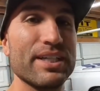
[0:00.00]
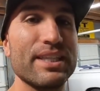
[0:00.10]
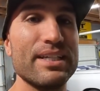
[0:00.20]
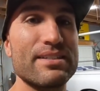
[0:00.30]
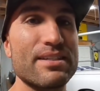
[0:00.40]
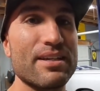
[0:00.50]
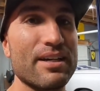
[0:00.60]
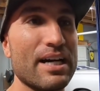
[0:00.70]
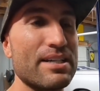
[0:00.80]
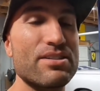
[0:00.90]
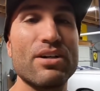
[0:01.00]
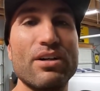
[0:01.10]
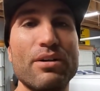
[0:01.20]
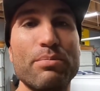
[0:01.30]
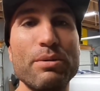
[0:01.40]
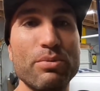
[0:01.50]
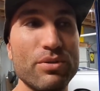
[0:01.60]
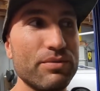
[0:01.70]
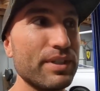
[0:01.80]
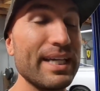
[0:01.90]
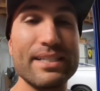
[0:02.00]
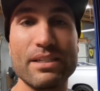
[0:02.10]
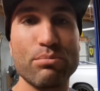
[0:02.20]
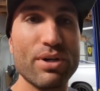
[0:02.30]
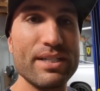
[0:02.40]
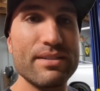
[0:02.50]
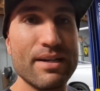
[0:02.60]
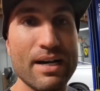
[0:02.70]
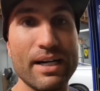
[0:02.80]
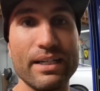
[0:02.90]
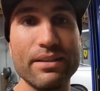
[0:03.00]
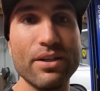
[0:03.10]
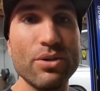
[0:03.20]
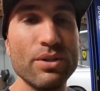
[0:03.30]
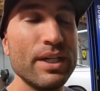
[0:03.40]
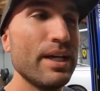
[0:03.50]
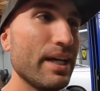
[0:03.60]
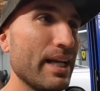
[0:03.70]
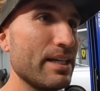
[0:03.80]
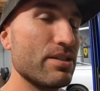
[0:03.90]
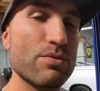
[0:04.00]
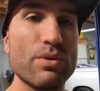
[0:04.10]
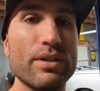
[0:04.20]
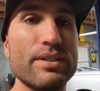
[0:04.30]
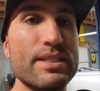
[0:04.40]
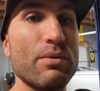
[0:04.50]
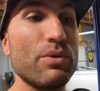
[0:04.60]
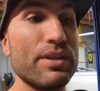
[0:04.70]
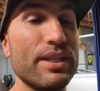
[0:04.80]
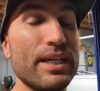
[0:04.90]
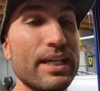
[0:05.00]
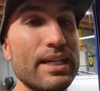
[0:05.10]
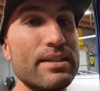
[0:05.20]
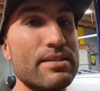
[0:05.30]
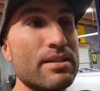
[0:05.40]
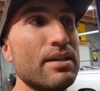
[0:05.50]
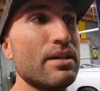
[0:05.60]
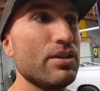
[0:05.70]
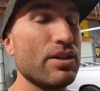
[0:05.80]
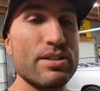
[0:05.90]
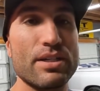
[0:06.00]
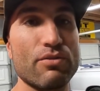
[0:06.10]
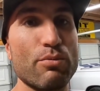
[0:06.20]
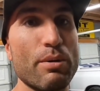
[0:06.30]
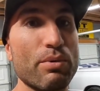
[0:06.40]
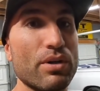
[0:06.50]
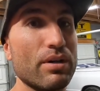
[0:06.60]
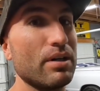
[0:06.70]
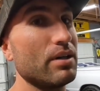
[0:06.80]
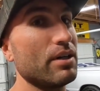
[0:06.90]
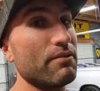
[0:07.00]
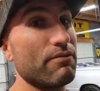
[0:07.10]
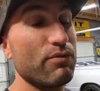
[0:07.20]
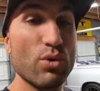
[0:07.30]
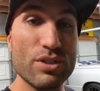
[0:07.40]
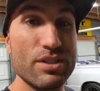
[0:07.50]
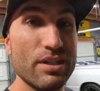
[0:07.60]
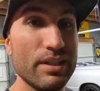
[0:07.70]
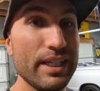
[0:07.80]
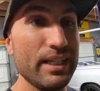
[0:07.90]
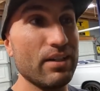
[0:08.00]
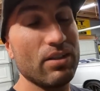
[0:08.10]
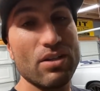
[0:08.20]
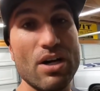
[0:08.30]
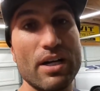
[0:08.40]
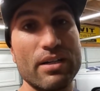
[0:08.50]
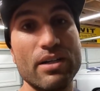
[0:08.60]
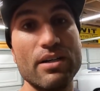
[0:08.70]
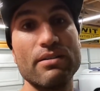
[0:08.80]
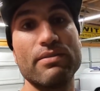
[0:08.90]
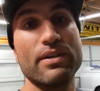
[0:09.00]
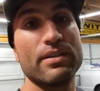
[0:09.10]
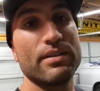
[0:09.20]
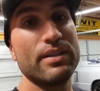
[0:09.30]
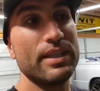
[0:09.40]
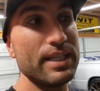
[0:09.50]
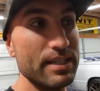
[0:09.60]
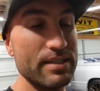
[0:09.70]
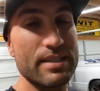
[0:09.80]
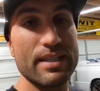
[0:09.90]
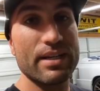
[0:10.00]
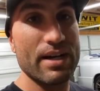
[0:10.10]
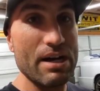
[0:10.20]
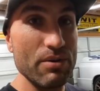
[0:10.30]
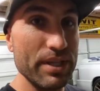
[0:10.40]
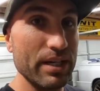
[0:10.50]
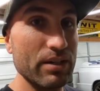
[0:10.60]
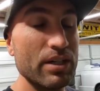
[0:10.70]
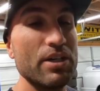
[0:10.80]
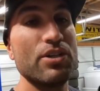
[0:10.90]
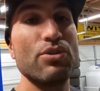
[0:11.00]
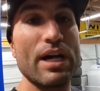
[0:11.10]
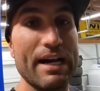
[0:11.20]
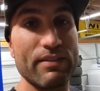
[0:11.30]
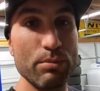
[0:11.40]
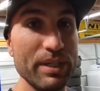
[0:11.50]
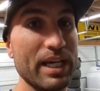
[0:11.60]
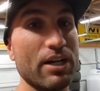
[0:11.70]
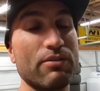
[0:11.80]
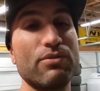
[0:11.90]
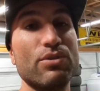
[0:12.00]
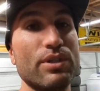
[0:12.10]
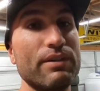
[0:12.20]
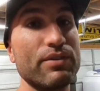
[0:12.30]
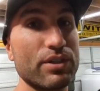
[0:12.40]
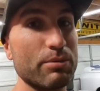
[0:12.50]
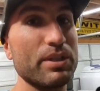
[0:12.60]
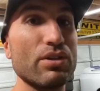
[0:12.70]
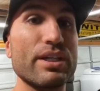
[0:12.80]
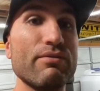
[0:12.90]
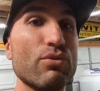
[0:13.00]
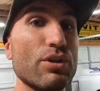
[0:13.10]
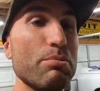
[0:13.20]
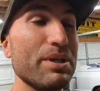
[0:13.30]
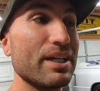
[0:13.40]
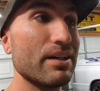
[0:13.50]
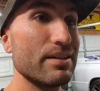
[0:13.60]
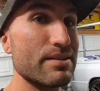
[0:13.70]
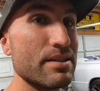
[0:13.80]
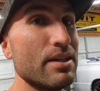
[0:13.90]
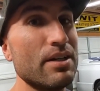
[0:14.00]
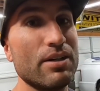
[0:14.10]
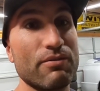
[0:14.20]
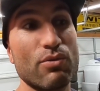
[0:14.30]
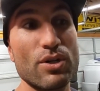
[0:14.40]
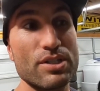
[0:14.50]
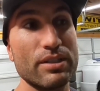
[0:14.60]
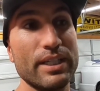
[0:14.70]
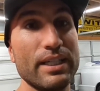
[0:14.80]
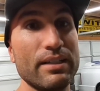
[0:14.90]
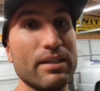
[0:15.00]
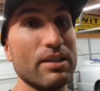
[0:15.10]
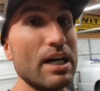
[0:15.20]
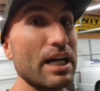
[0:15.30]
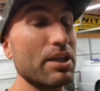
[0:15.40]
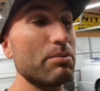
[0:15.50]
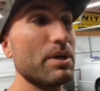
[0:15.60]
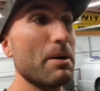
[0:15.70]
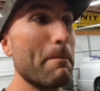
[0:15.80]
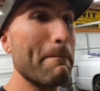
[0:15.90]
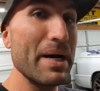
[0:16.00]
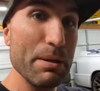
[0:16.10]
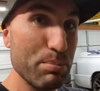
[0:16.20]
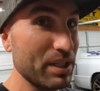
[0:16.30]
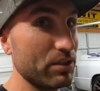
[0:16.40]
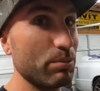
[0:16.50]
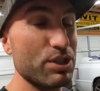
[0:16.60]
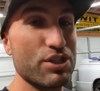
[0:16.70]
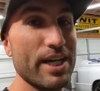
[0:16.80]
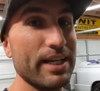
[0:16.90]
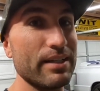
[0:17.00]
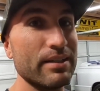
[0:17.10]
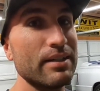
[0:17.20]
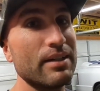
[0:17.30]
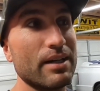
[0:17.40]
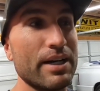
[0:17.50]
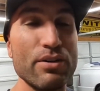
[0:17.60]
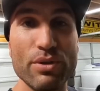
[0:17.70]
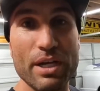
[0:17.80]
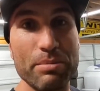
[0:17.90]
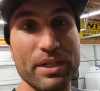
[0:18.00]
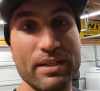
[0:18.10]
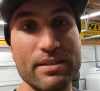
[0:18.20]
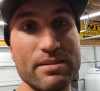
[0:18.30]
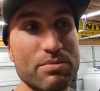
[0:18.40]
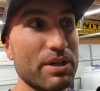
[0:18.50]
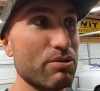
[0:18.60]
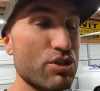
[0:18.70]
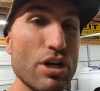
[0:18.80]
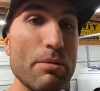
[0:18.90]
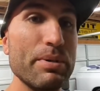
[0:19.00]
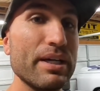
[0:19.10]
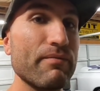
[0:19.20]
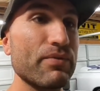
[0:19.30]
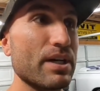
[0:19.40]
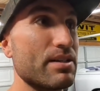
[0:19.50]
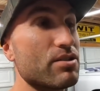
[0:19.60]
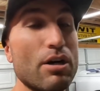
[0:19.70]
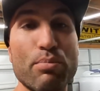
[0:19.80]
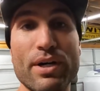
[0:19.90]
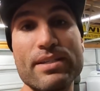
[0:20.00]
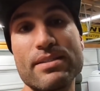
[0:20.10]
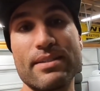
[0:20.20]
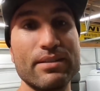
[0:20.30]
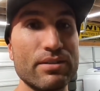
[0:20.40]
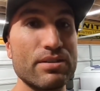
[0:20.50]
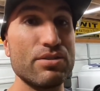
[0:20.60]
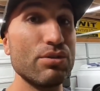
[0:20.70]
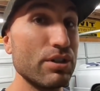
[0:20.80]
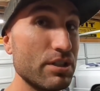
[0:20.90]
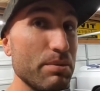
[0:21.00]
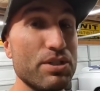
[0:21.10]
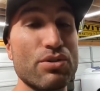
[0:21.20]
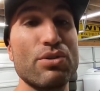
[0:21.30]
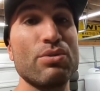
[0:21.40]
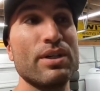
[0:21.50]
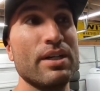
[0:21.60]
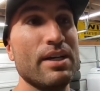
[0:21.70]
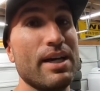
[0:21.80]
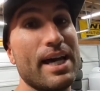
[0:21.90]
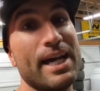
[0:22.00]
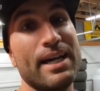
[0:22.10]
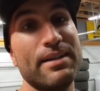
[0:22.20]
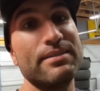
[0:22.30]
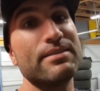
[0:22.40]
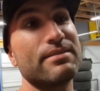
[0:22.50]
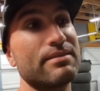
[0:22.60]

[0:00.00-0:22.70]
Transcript: like this, I saw people guessing prices high and low, and I just wanted to say one thing is, you guys gotta remember, unfortunately, a lot of these that are out there, you have to be careful if you're gonna be looking for them, because unfortunately, a lot of them might be a little bit shady. I know that because when I was shopping, I saw prices that looked too good to be true. And